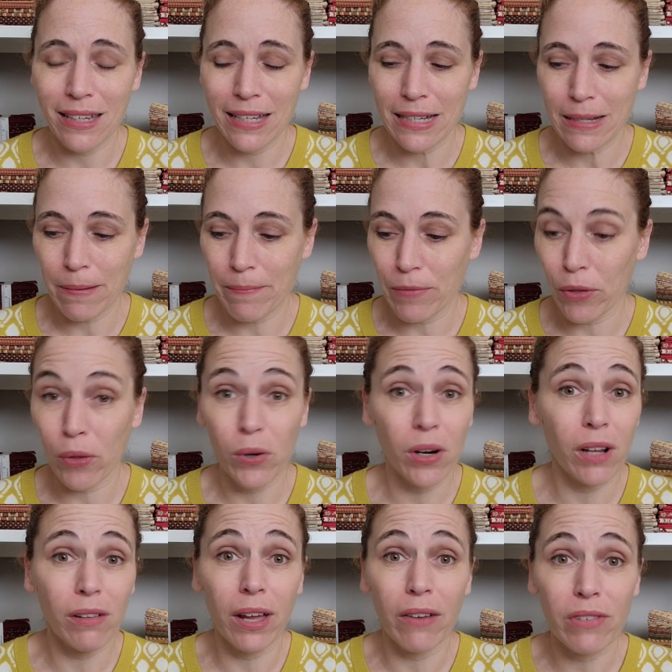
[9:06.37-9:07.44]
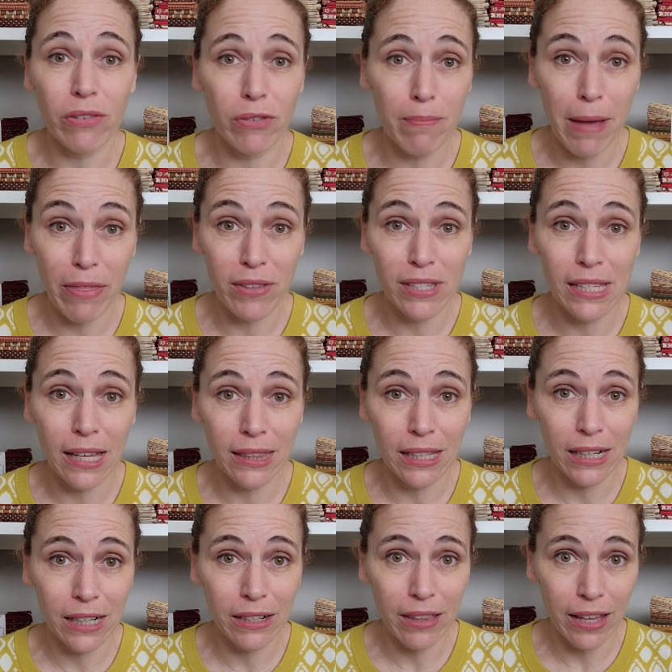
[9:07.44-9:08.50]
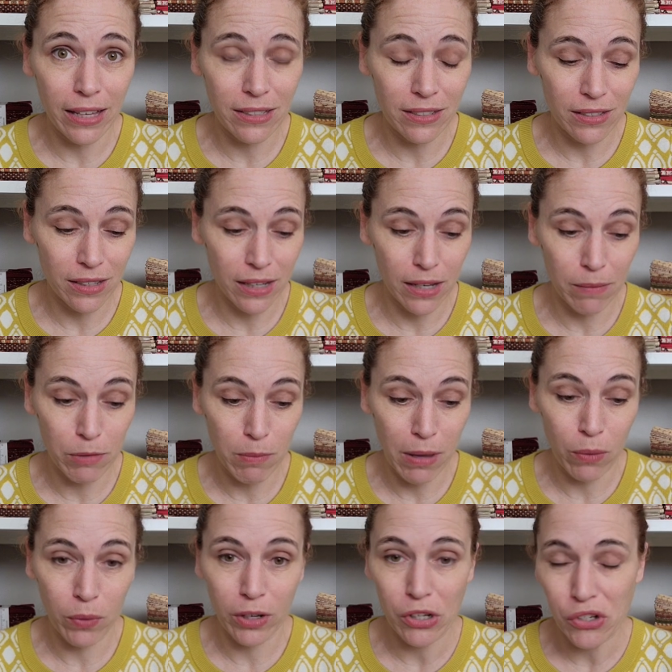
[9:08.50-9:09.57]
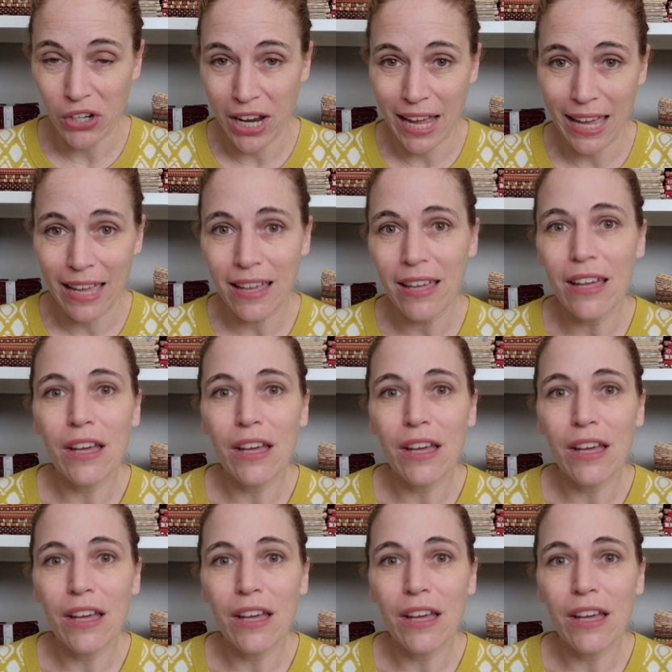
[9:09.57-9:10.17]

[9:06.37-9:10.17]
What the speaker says: though there are a lot of different methods out there that you may want to try.